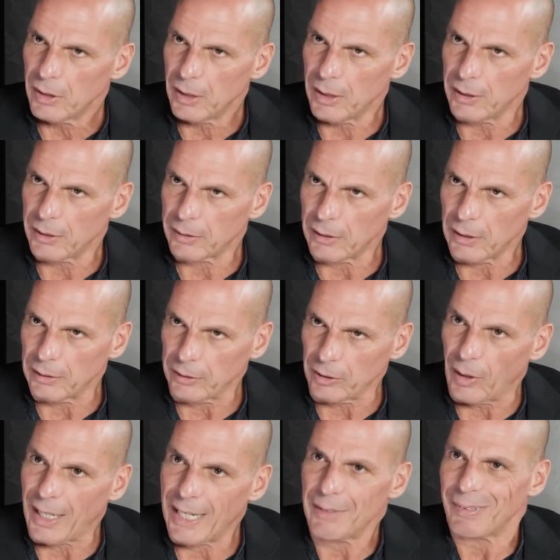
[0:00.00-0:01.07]
And
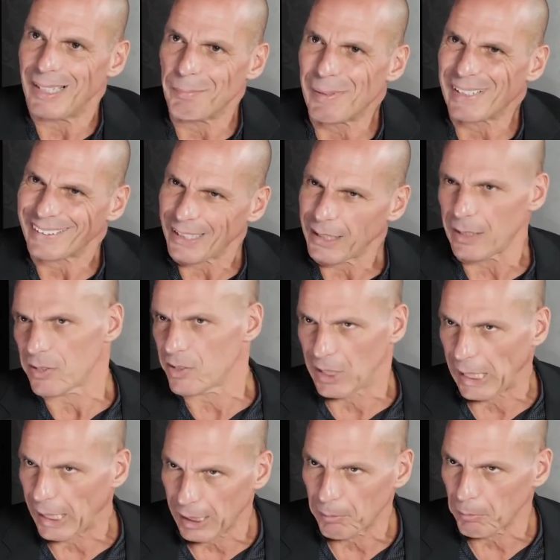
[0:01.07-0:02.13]
I have a libertarian
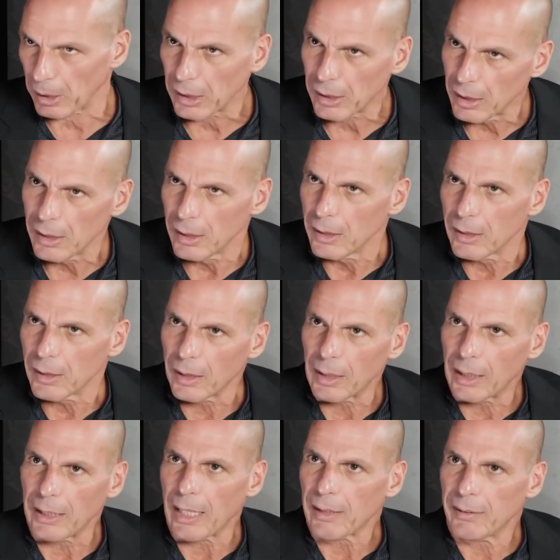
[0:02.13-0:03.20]
streak in me,
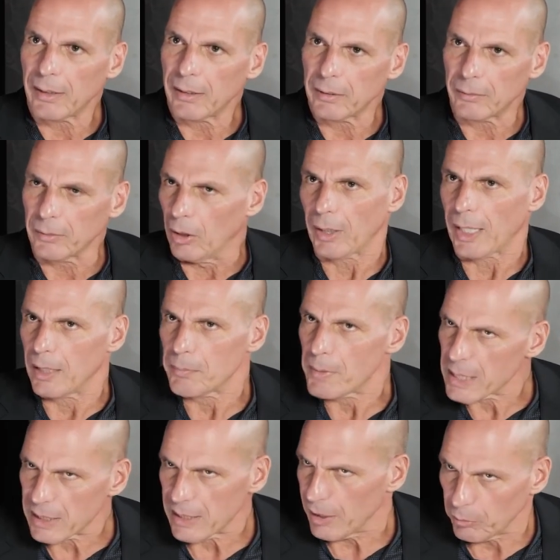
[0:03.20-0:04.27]
and I think that Karl
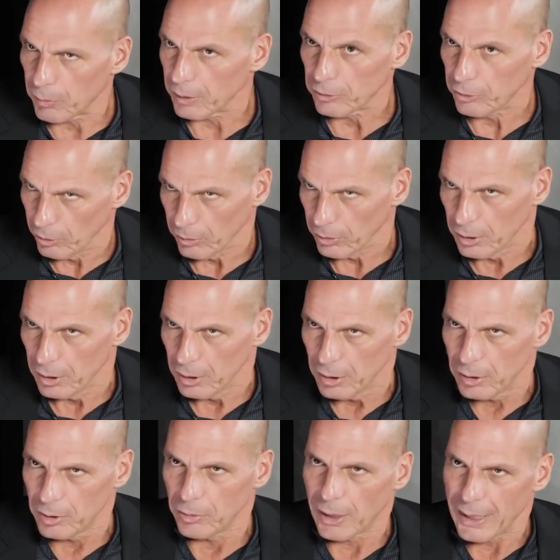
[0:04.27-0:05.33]
Marx had one too.
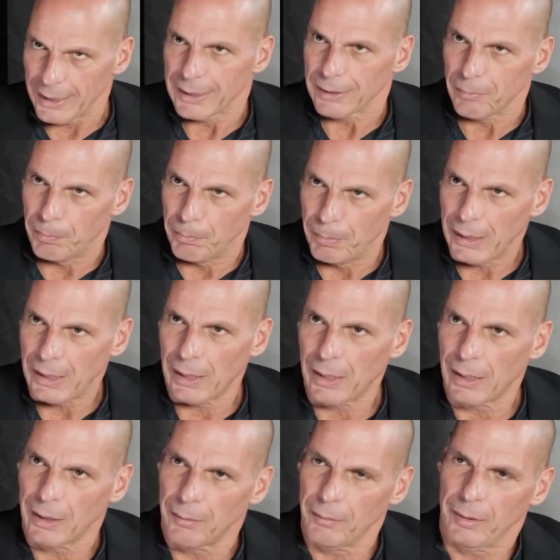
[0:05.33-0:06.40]
You can't
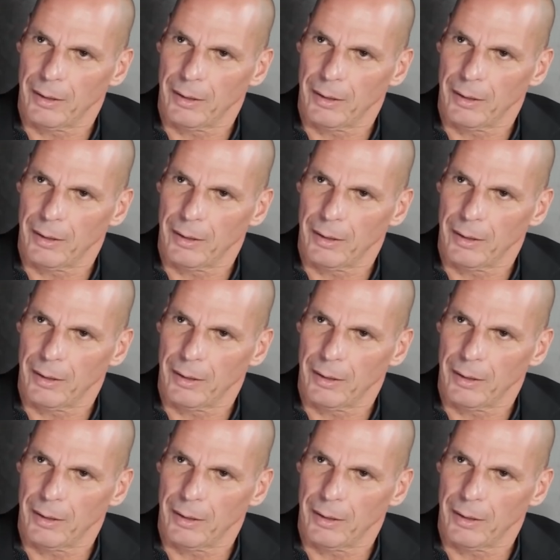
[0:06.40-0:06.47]
be